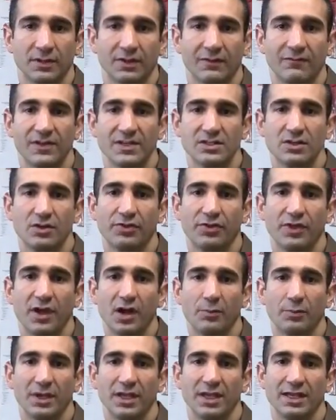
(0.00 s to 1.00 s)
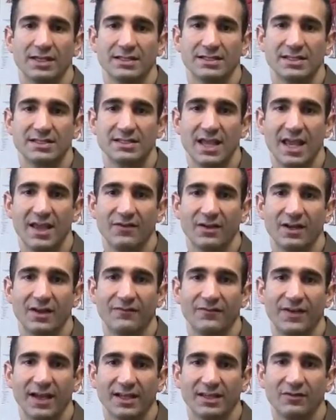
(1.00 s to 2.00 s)
Physical therapy is a safe and
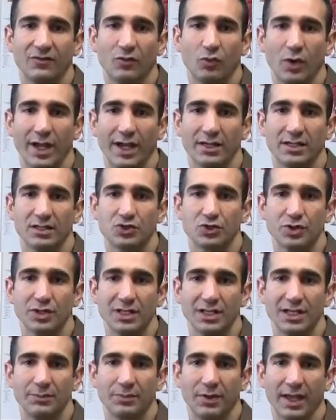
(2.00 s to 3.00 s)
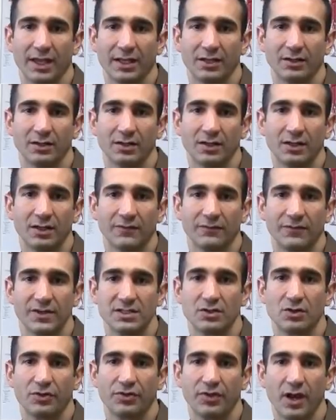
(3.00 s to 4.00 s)
effective way to treat knee pain.
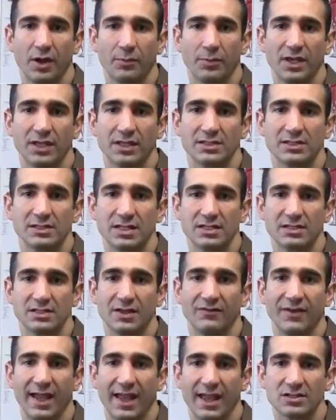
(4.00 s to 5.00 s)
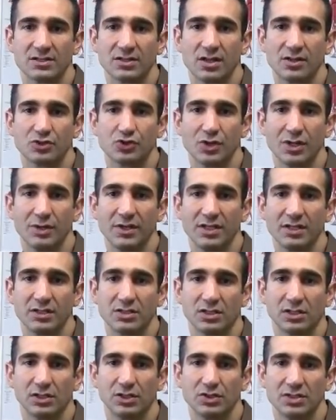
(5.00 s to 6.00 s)
Physical therapy consists of hands-on treatment
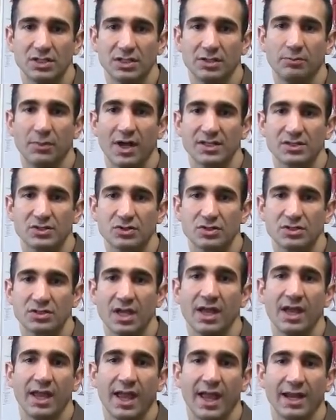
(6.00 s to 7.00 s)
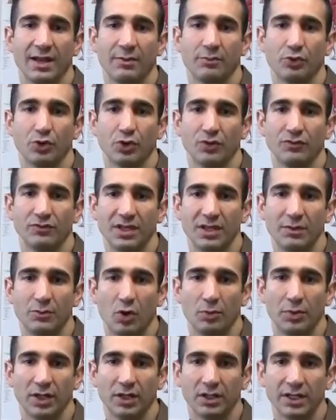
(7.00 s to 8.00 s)
to loosen muscles and improve knee
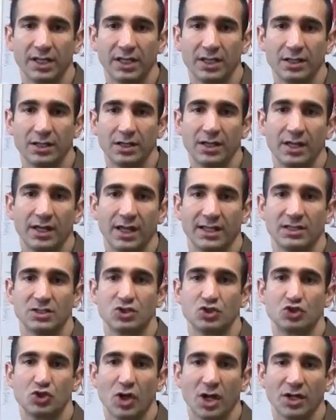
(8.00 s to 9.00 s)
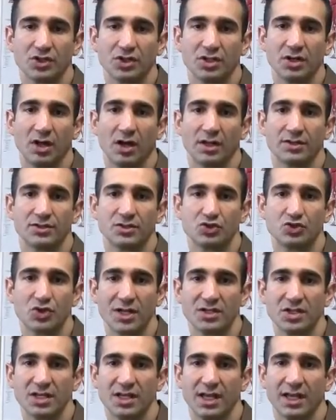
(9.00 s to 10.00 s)
mobility, instruction on
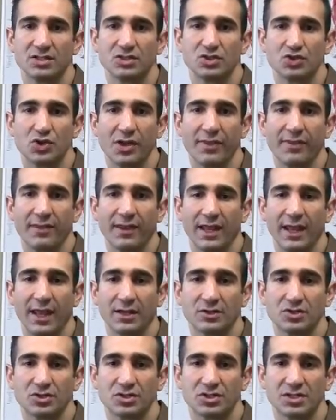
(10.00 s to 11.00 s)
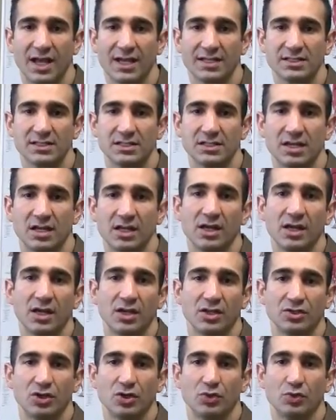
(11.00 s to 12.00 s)
stretching and strengthening exercises
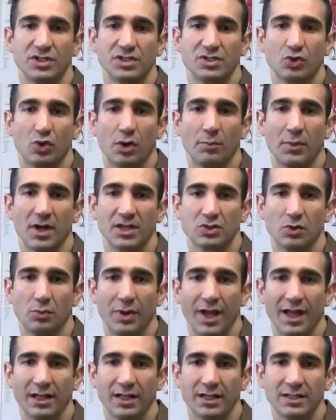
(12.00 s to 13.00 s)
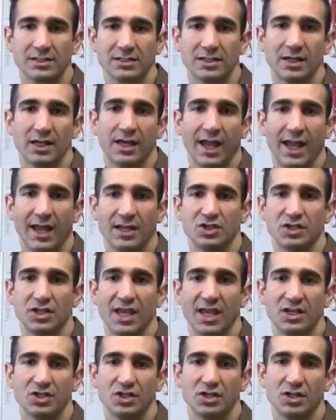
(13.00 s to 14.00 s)
to restore muscle balance,
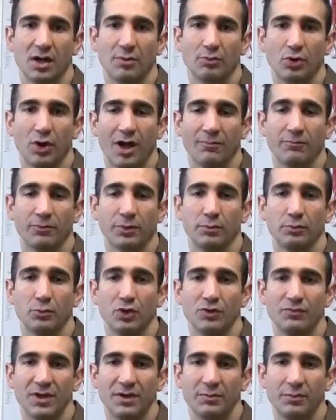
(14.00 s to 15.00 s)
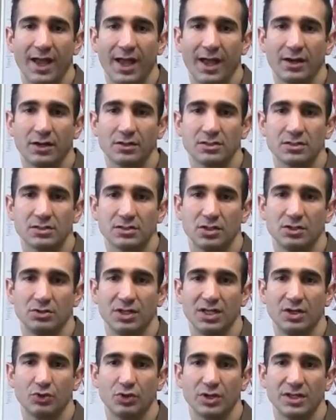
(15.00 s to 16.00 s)
education on proper movement patterns to
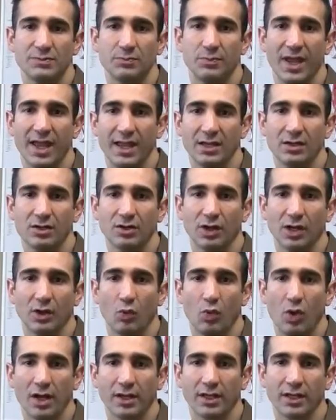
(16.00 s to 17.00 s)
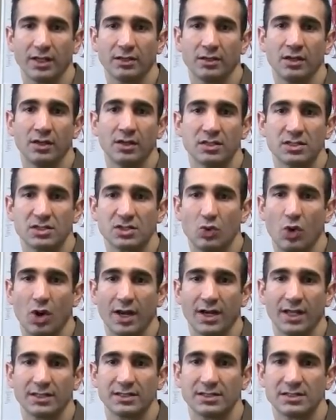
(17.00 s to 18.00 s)
decrease pain during walking,
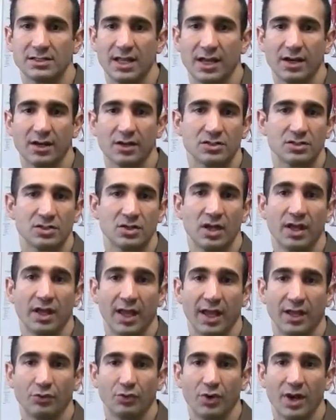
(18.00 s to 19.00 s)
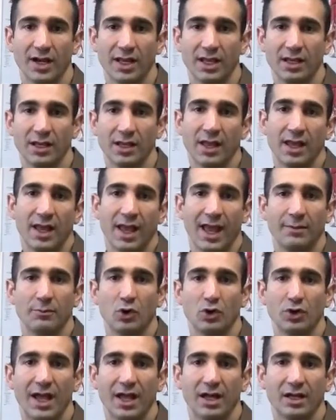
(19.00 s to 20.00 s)
squatting, stairs, and running, and
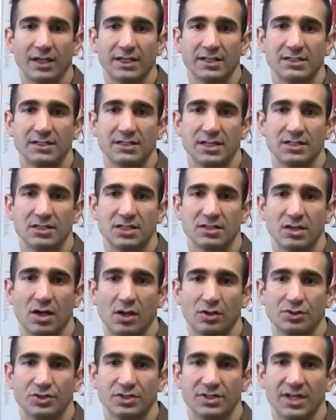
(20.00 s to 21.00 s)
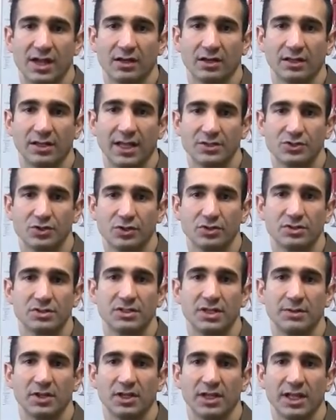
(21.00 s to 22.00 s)
modalities such as ultrasound, electrical
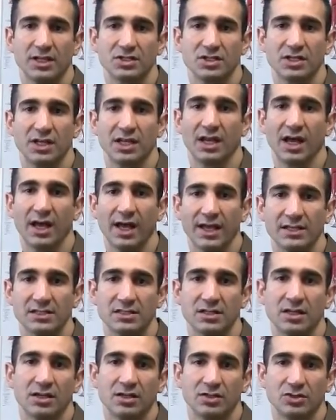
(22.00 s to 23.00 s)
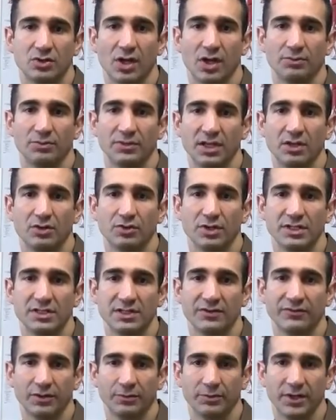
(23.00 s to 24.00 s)
stimulation, and ice to help decrease
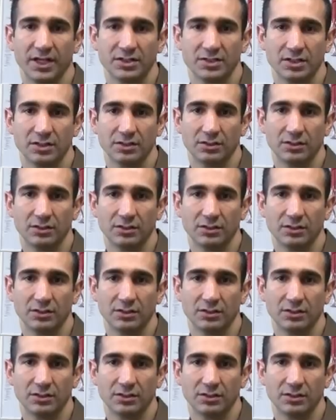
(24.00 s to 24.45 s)
inflammation.